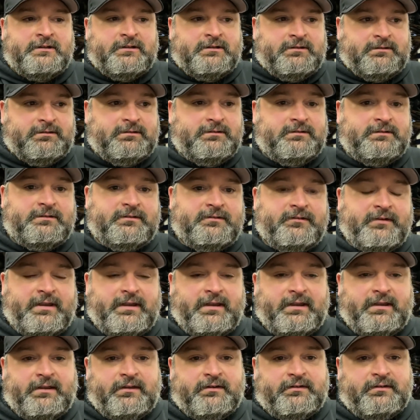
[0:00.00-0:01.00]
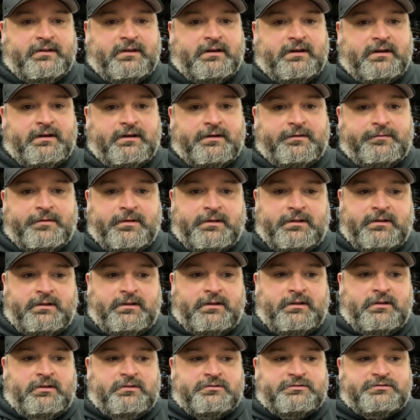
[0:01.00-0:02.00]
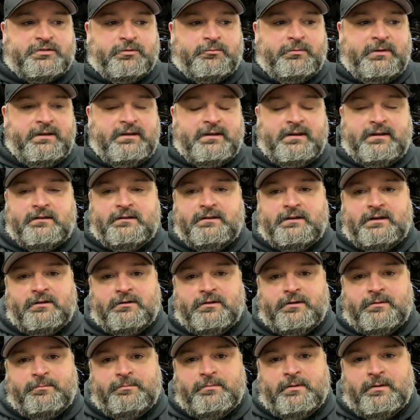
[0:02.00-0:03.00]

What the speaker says: And so we nailed out